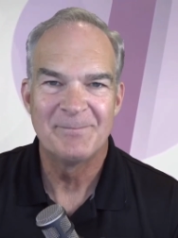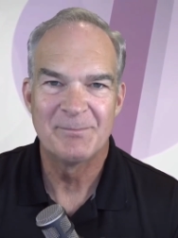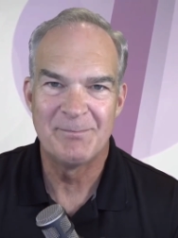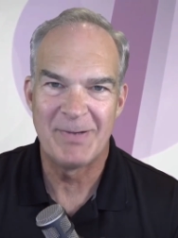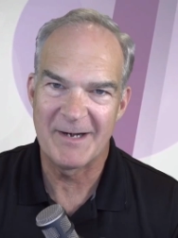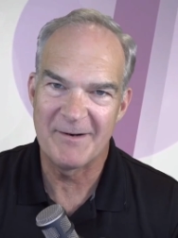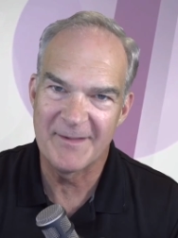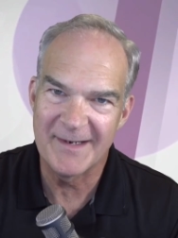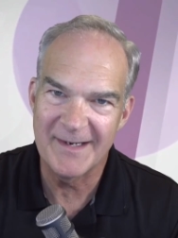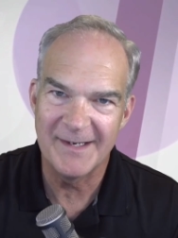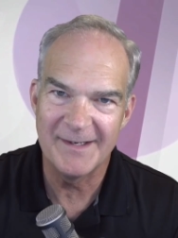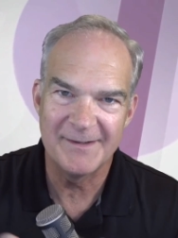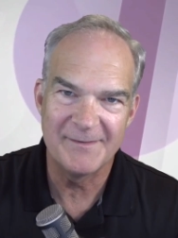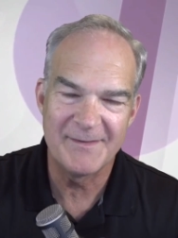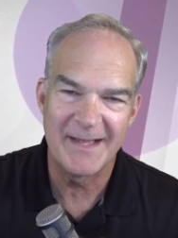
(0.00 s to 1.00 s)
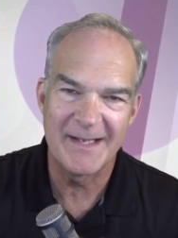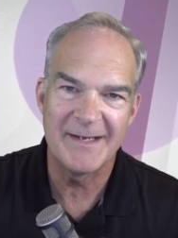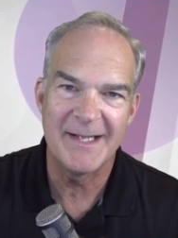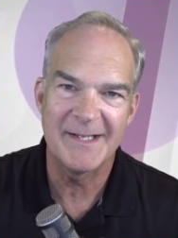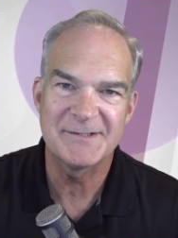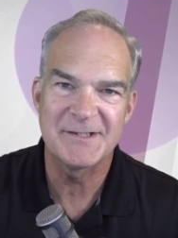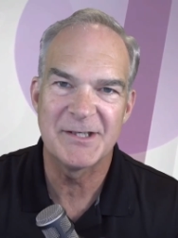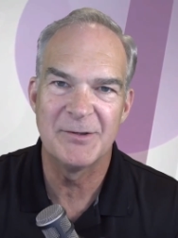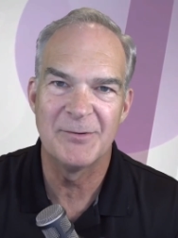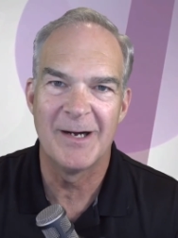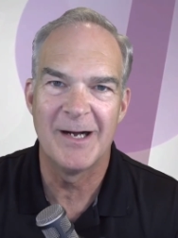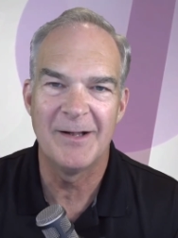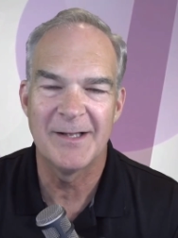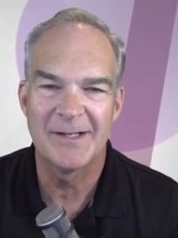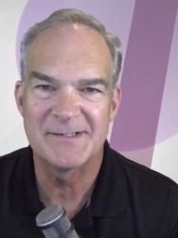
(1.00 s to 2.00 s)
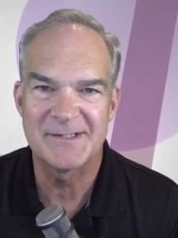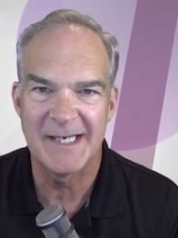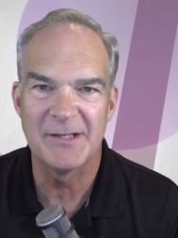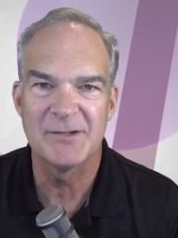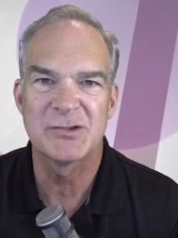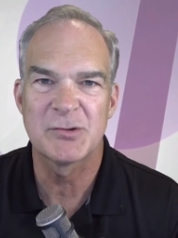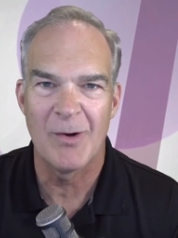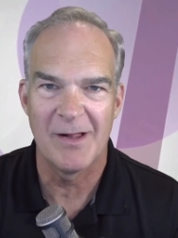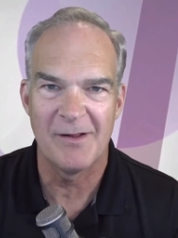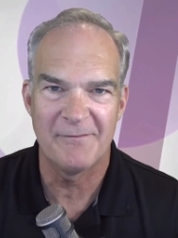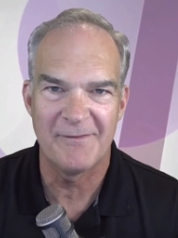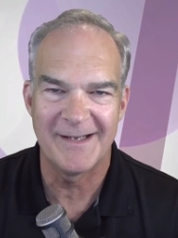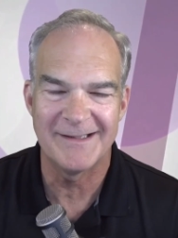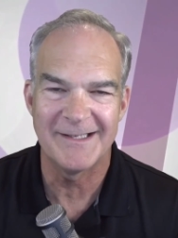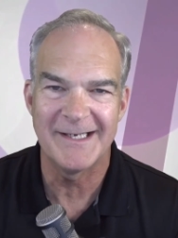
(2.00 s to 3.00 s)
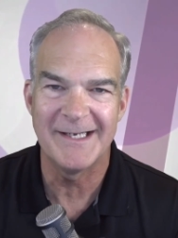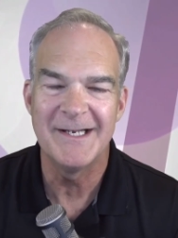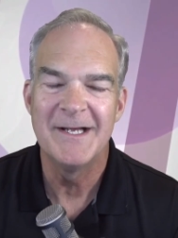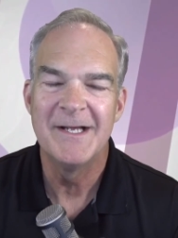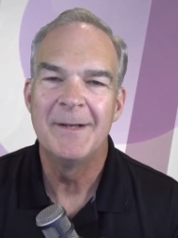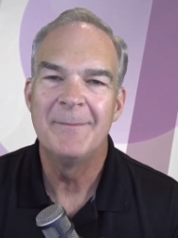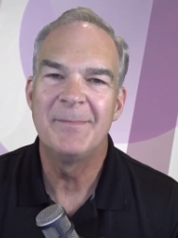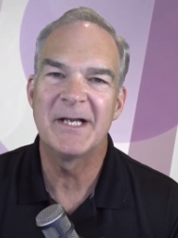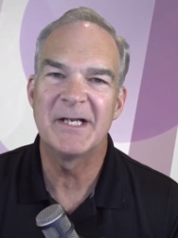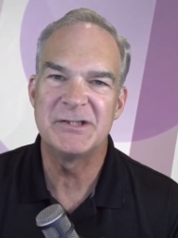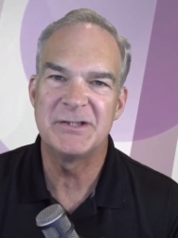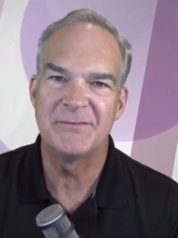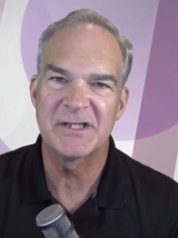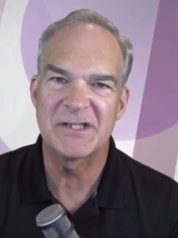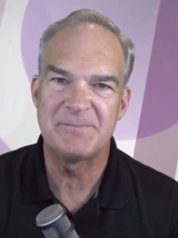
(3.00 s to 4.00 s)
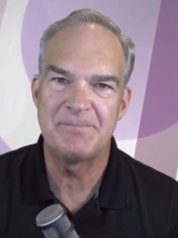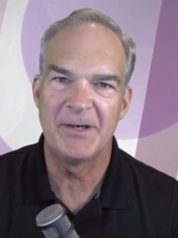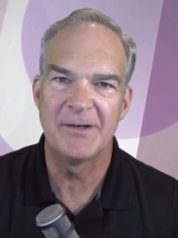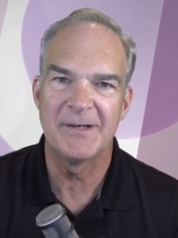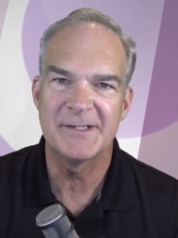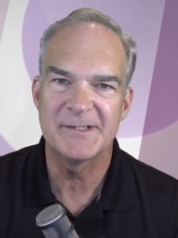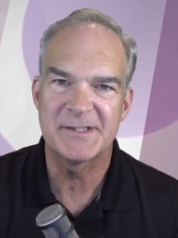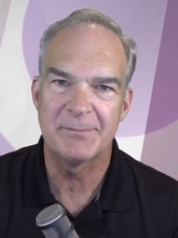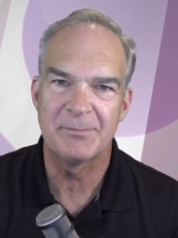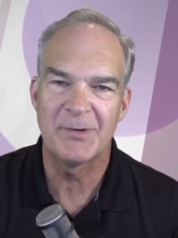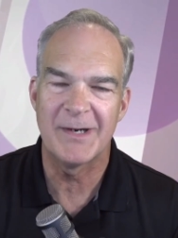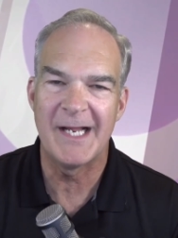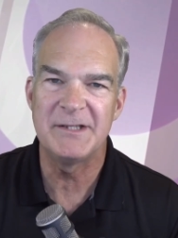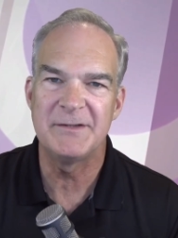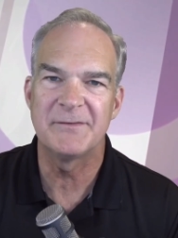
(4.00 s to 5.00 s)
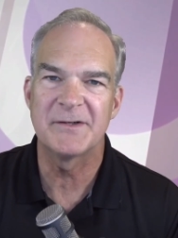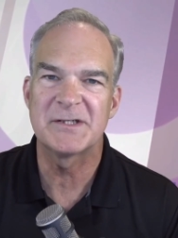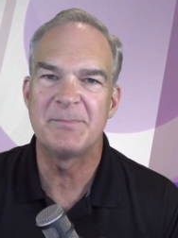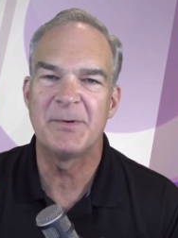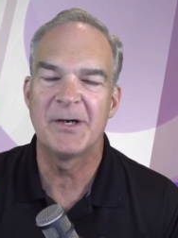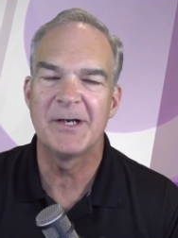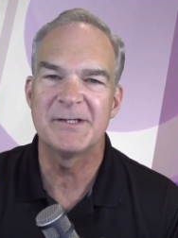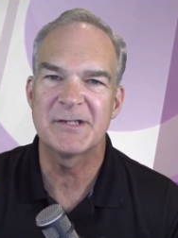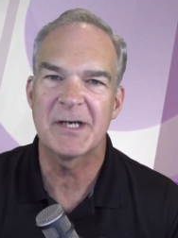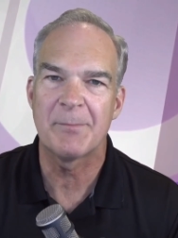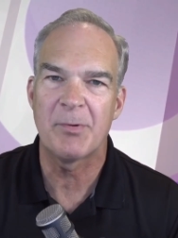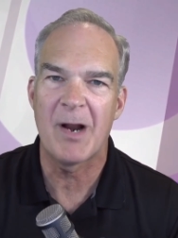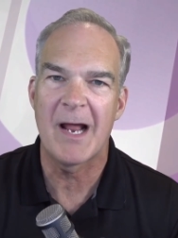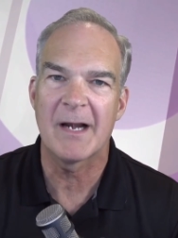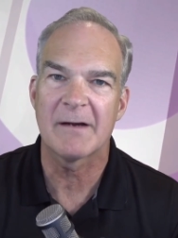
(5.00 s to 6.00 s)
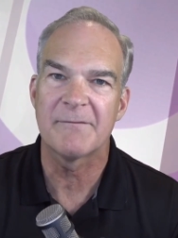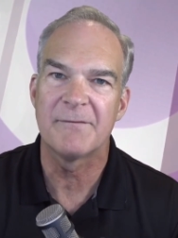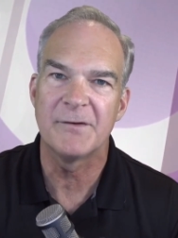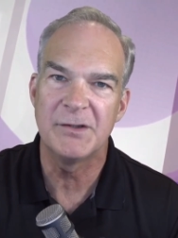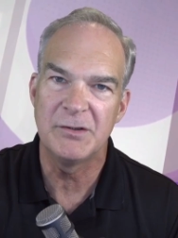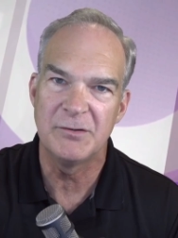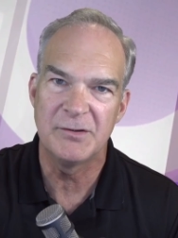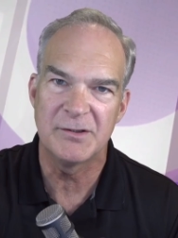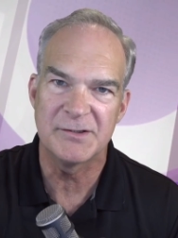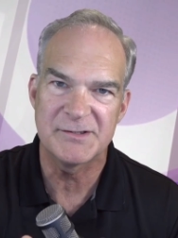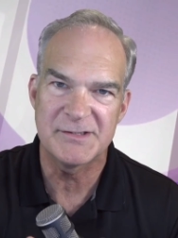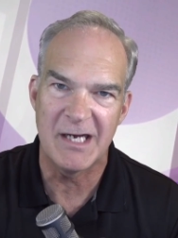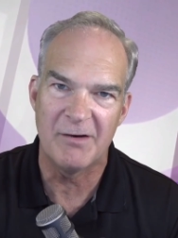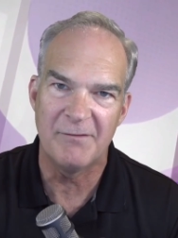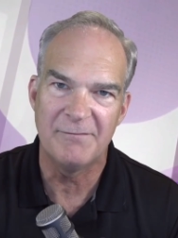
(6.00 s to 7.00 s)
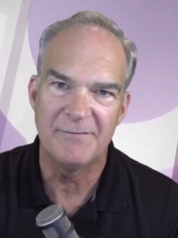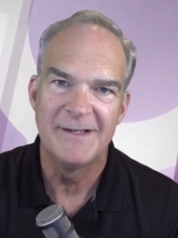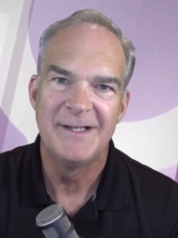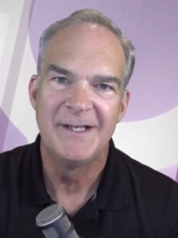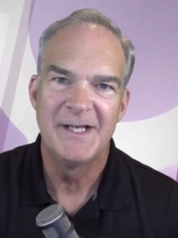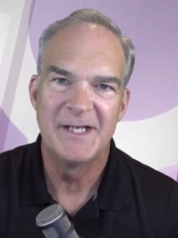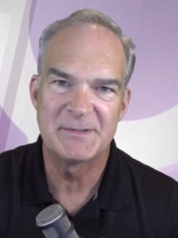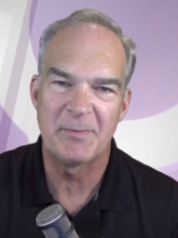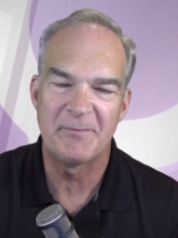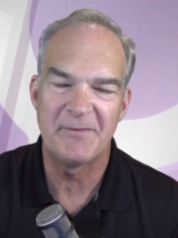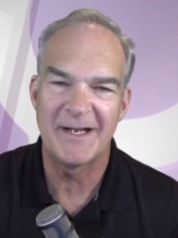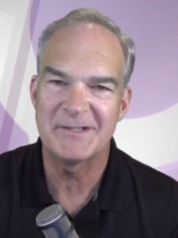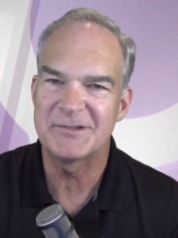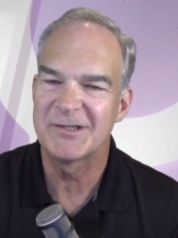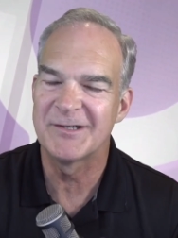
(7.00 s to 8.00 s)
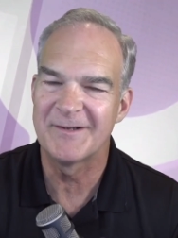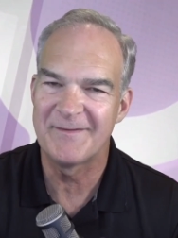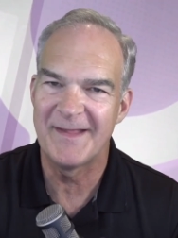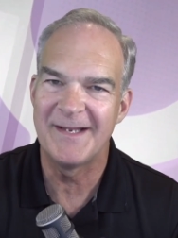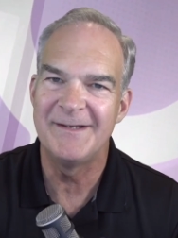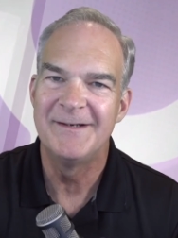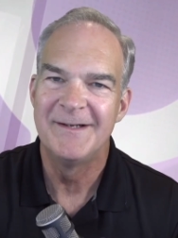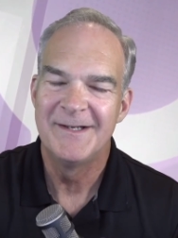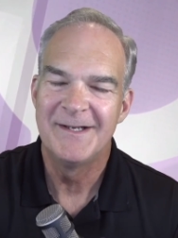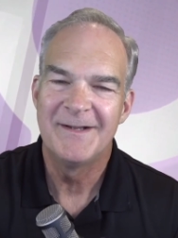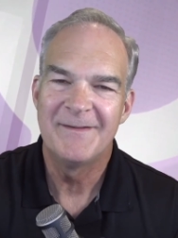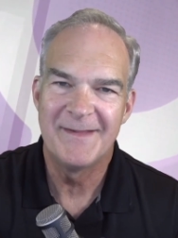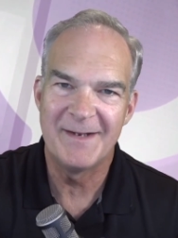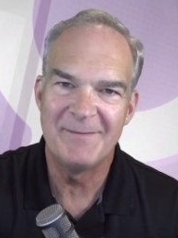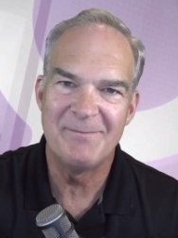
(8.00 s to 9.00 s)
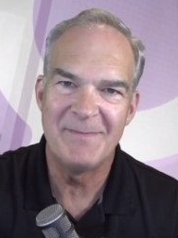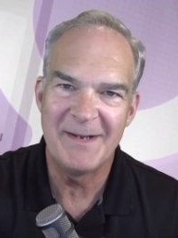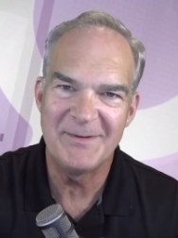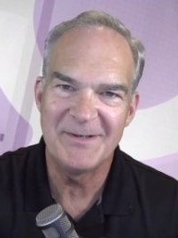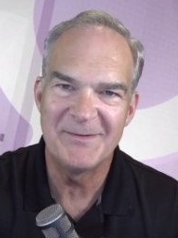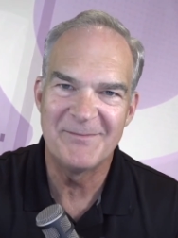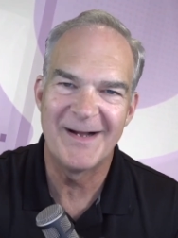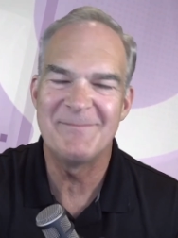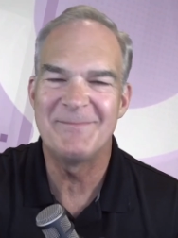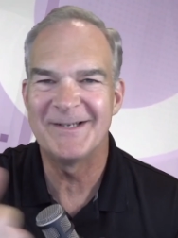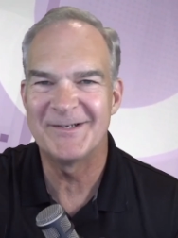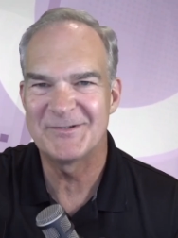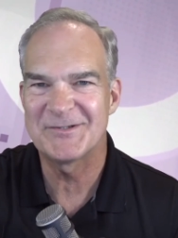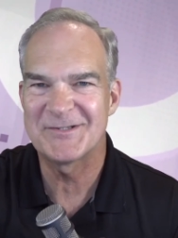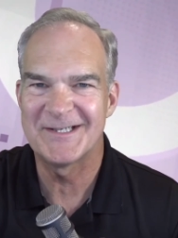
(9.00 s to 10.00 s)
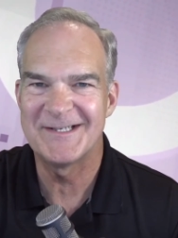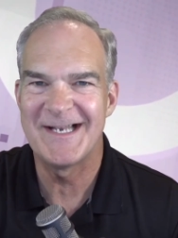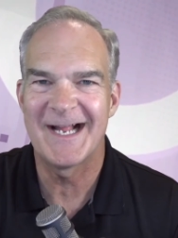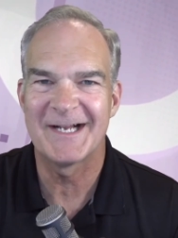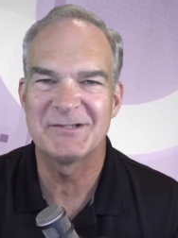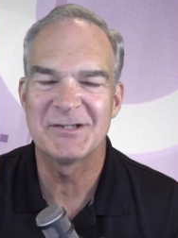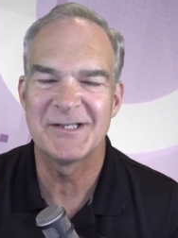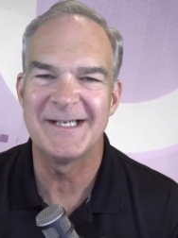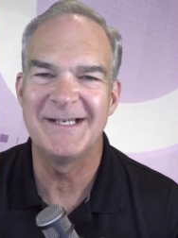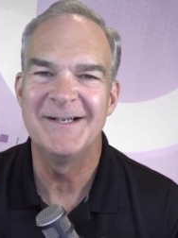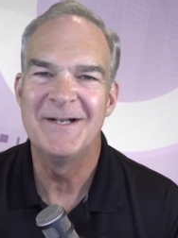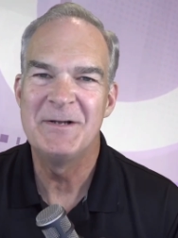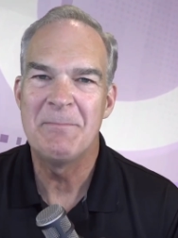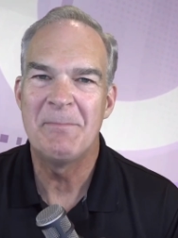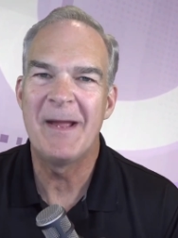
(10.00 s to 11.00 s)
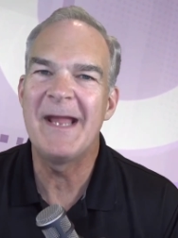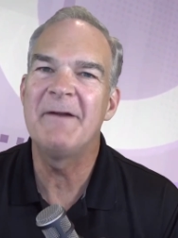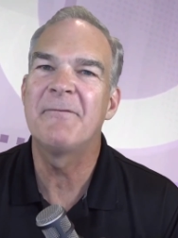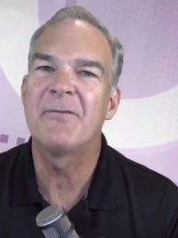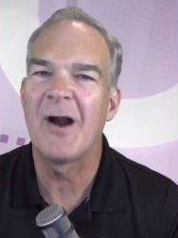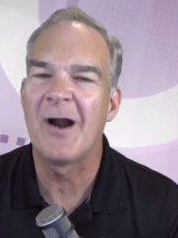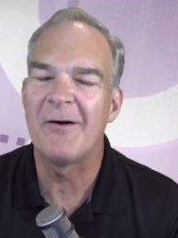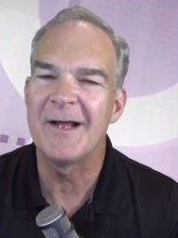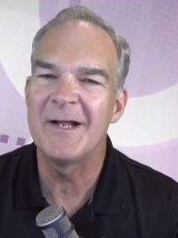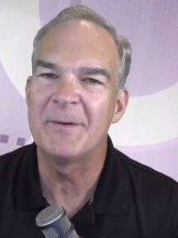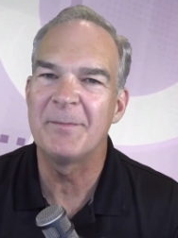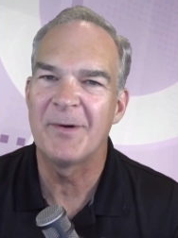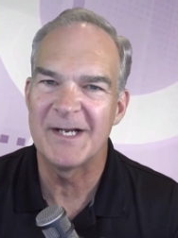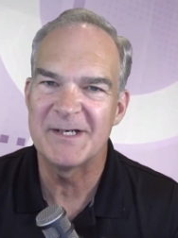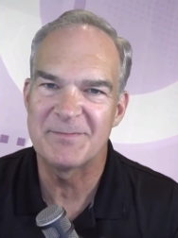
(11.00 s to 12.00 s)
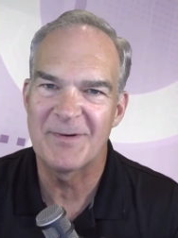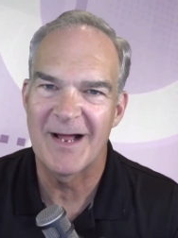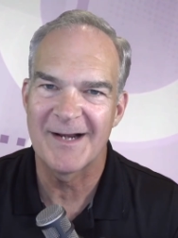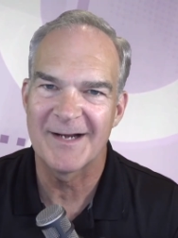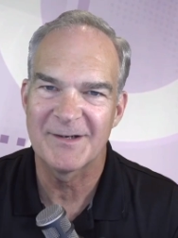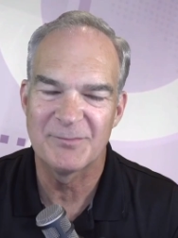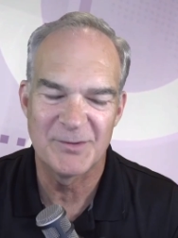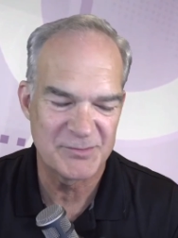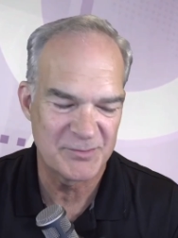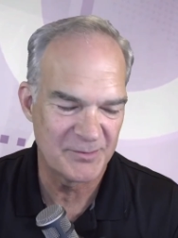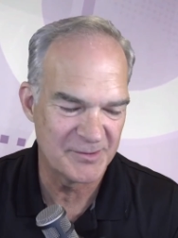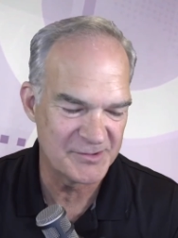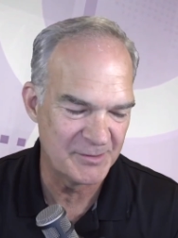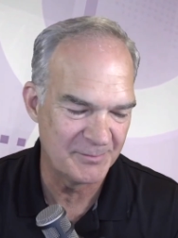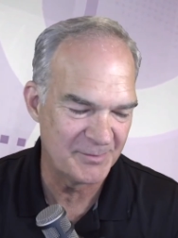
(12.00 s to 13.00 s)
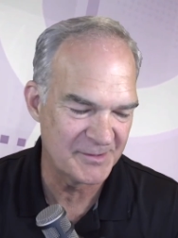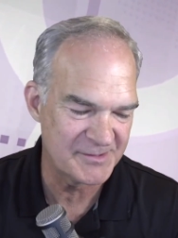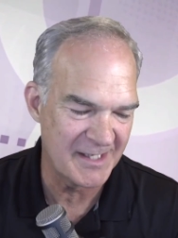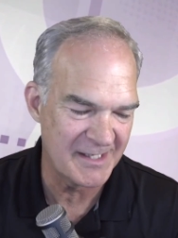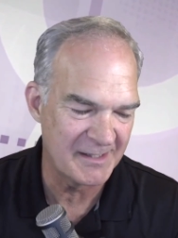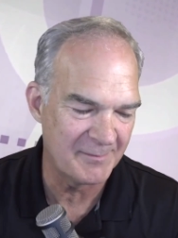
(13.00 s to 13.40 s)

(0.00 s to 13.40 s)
better than an SQL, a sales qualified lead, because you've experienced the brand, you've experienced our product for you yourself as a professional, and then maybe you might be interested in actually paying for our enterprise product, which we're super excited